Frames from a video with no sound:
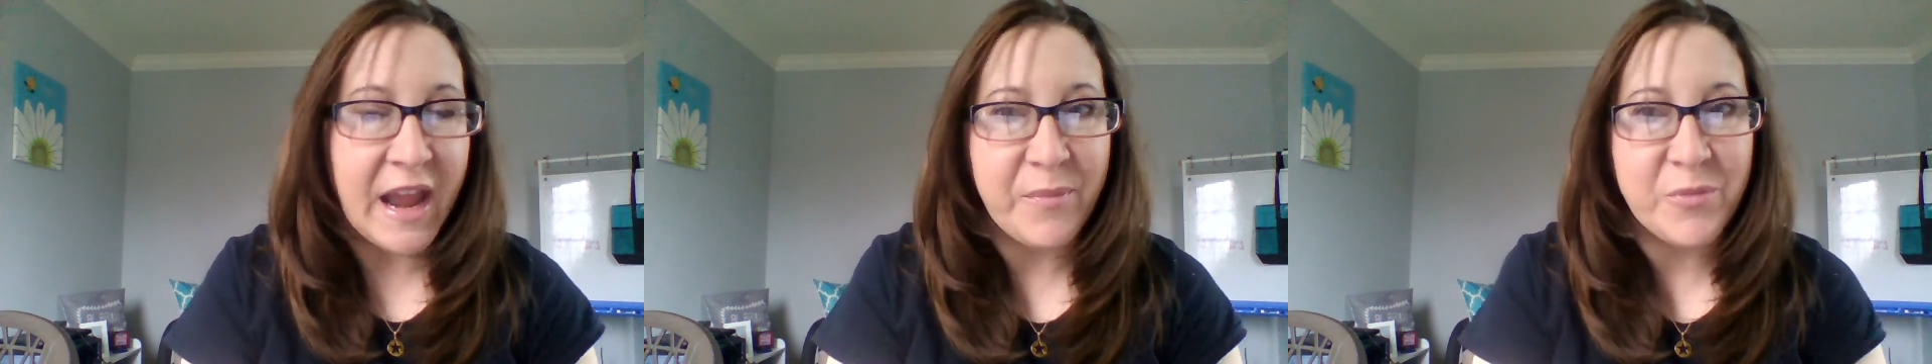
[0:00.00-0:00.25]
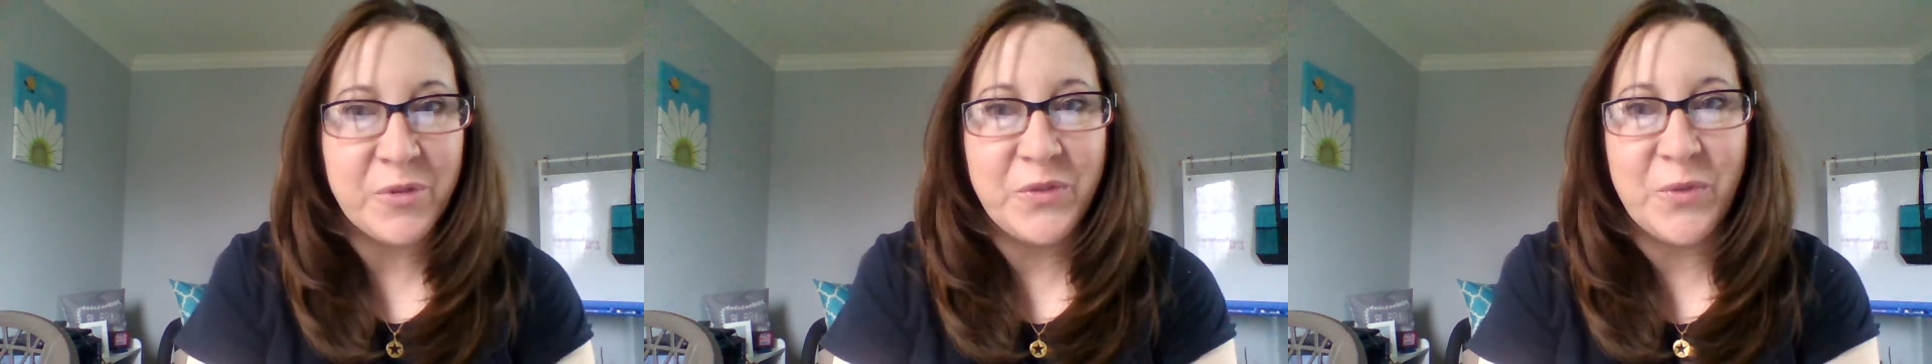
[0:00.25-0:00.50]

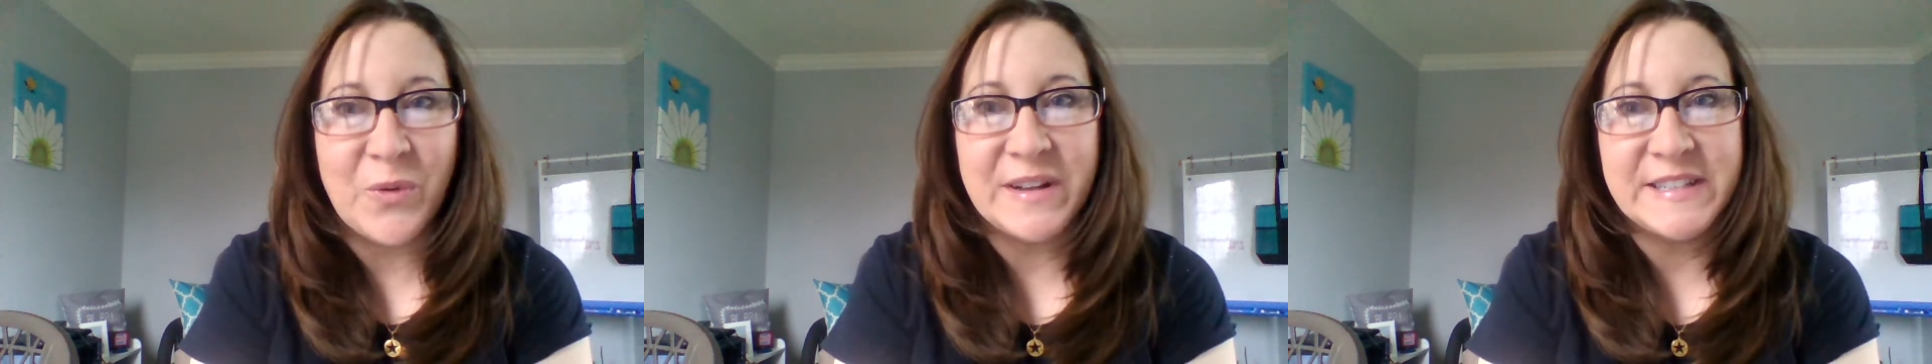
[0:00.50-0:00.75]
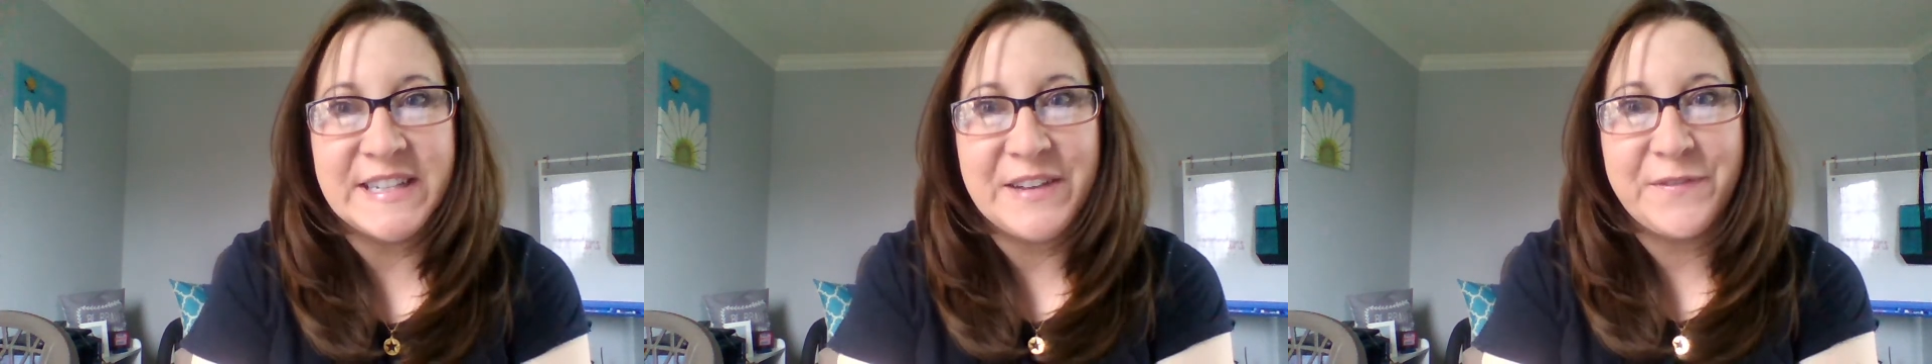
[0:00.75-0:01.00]
April
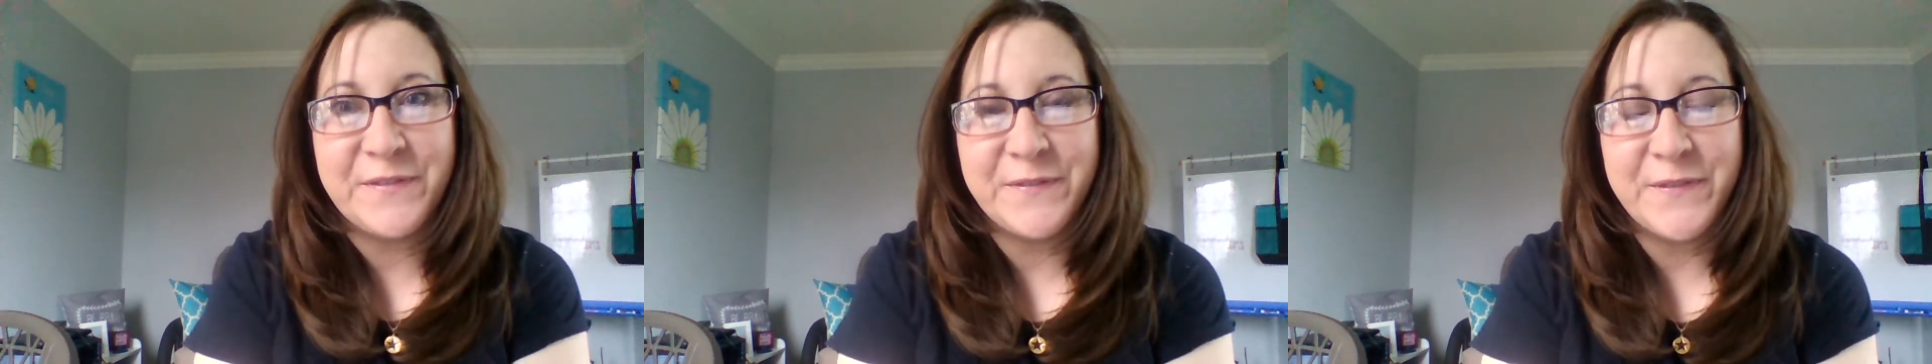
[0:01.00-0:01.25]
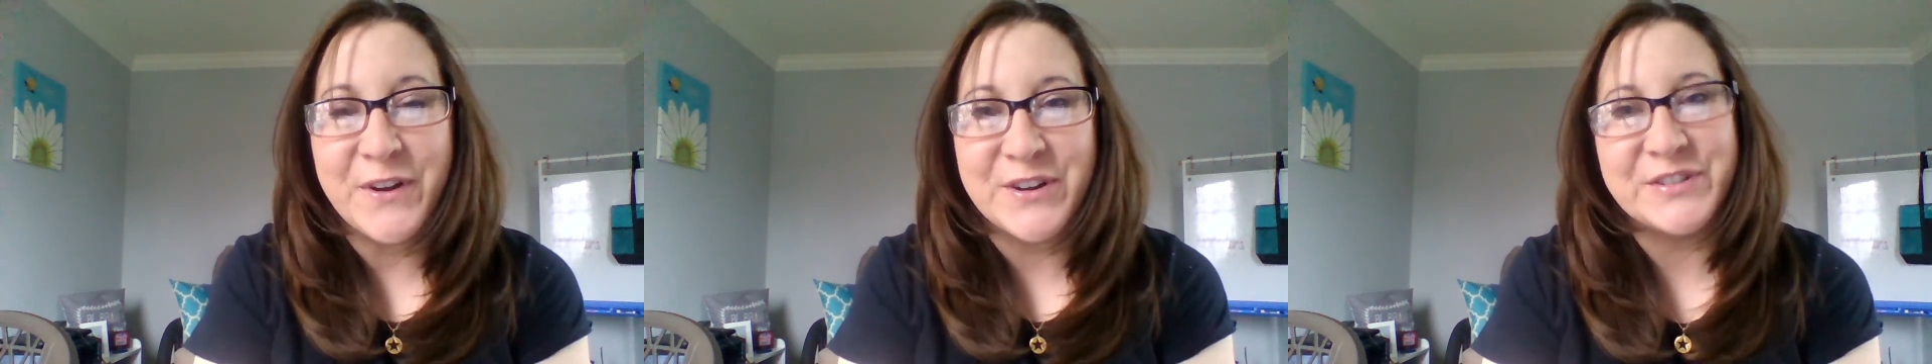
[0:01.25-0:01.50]

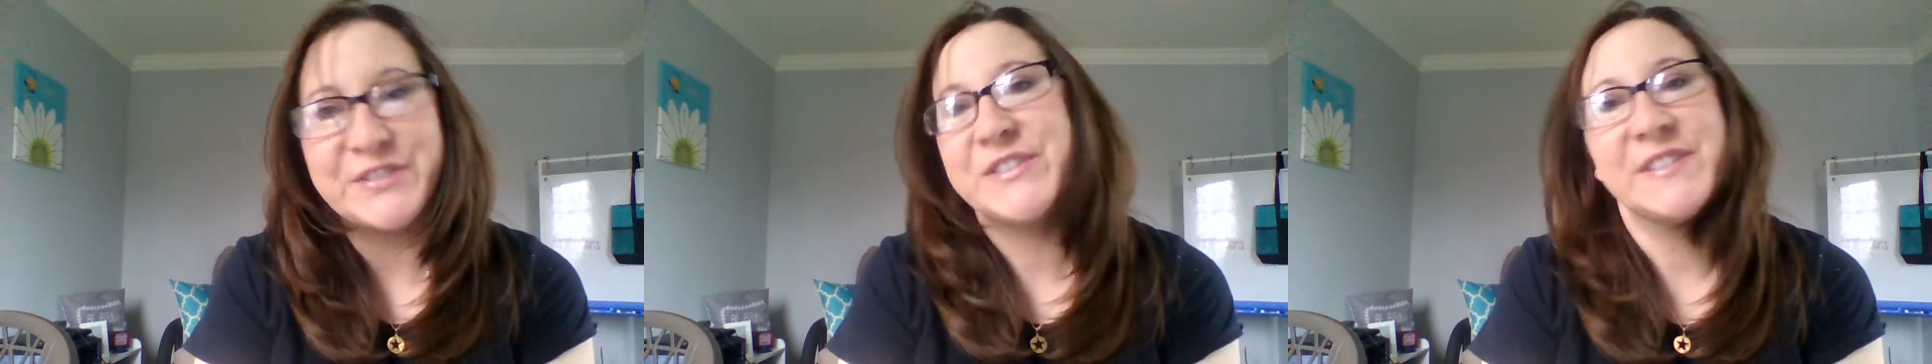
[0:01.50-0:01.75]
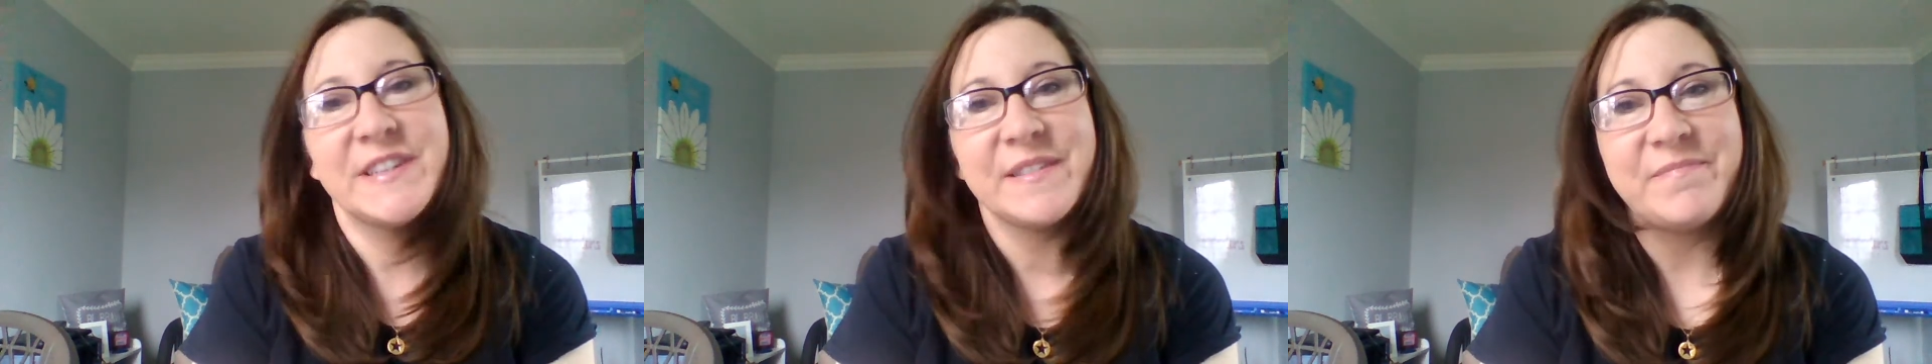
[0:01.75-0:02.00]

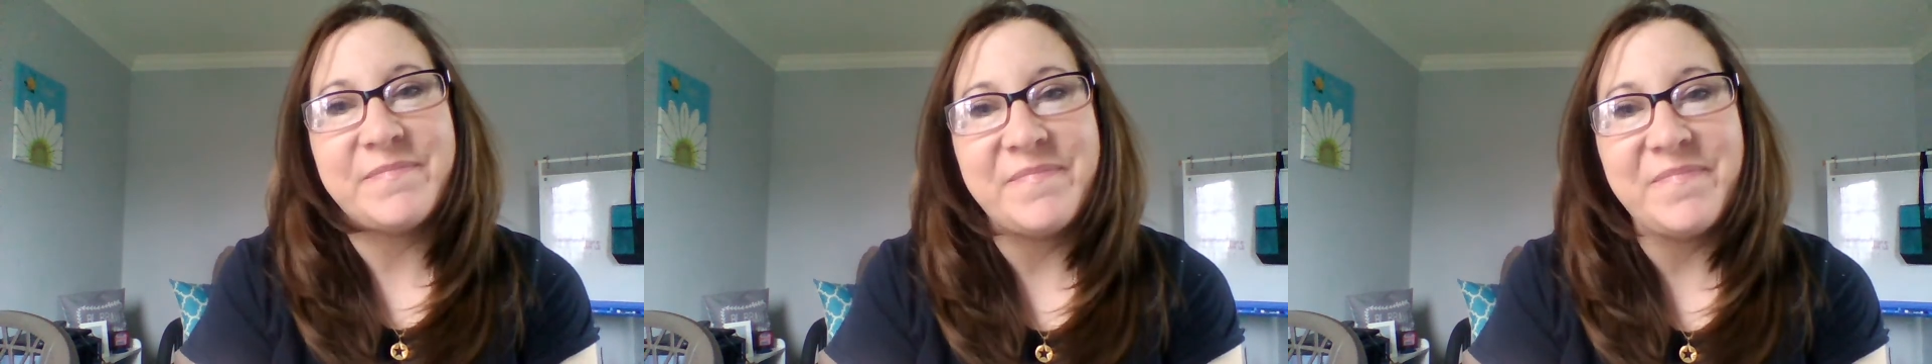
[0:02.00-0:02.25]
21st.